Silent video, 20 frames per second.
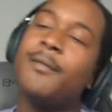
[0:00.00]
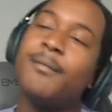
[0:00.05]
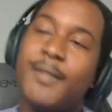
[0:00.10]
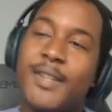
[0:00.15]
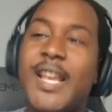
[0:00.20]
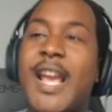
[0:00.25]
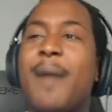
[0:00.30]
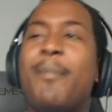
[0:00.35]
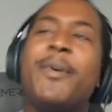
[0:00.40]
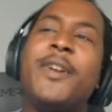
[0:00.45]

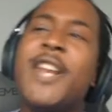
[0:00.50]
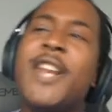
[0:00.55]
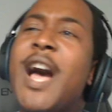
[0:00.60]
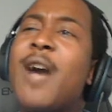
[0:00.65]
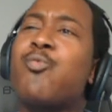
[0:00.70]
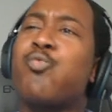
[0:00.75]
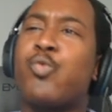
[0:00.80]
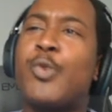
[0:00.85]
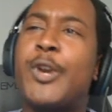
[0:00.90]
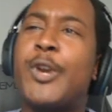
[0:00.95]
Yeah, but
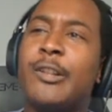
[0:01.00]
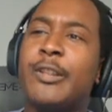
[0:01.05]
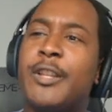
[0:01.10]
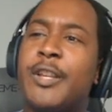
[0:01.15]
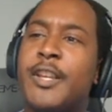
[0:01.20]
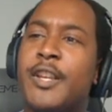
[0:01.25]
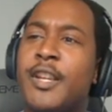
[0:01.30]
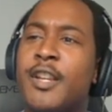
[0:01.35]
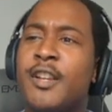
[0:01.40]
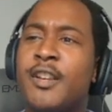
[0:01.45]
not
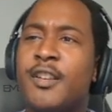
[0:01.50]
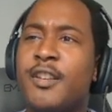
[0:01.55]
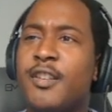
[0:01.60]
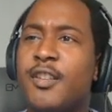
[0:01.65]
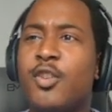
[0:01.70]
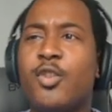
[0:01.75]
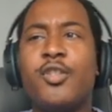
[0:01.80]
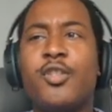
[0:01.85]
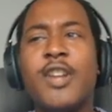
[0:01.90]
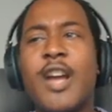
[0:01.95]
really.
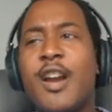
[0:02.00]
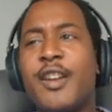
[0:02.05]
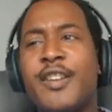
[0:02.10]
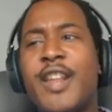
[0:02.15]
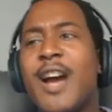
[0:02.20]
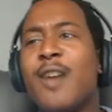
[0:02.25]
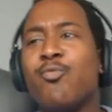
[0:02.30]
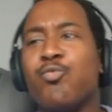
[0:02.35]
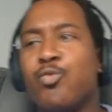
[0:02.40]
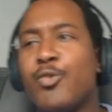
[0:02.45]
You
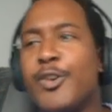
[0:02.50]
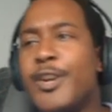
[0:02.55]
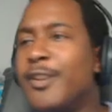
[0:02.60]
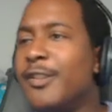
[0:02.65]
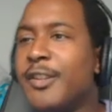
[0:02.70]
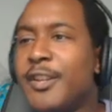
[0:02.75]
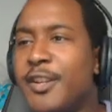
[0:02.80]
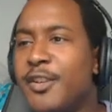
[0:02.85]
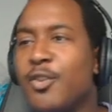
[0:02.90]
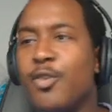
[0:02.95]
not
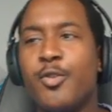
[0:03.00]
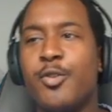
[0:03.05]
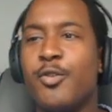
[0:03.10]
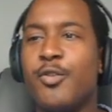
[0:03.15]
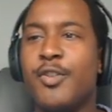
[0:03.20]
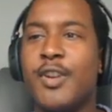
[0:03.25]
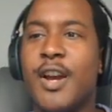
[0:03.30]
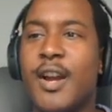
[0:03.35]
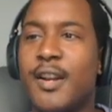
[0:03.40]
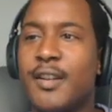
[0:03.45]
really. No, you're
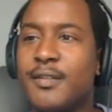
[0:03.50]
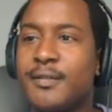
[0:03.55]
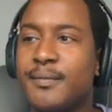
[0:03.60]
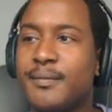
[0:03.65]
not.